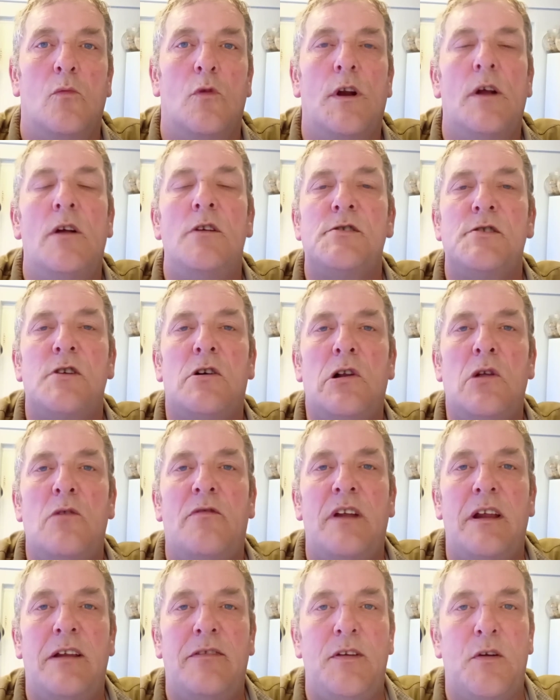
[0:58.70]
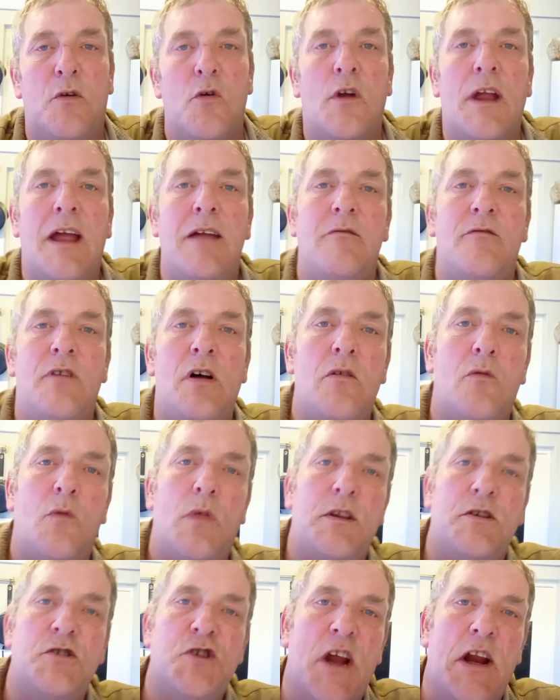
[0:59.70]
We'd also love it if you could get involved
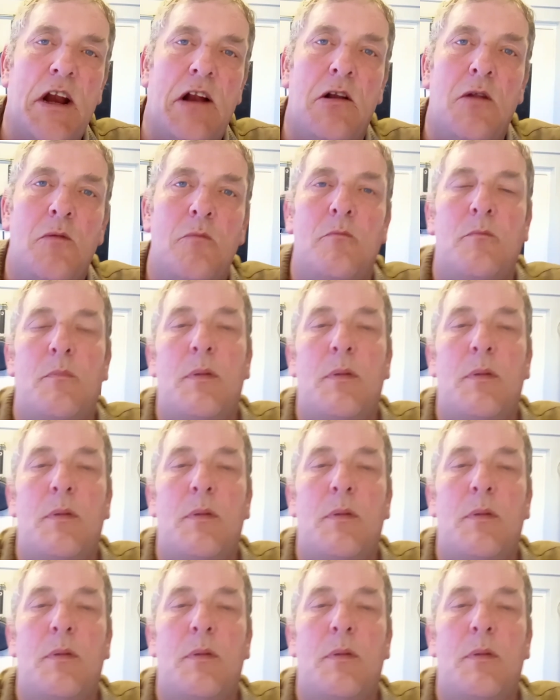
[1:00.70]
with the channel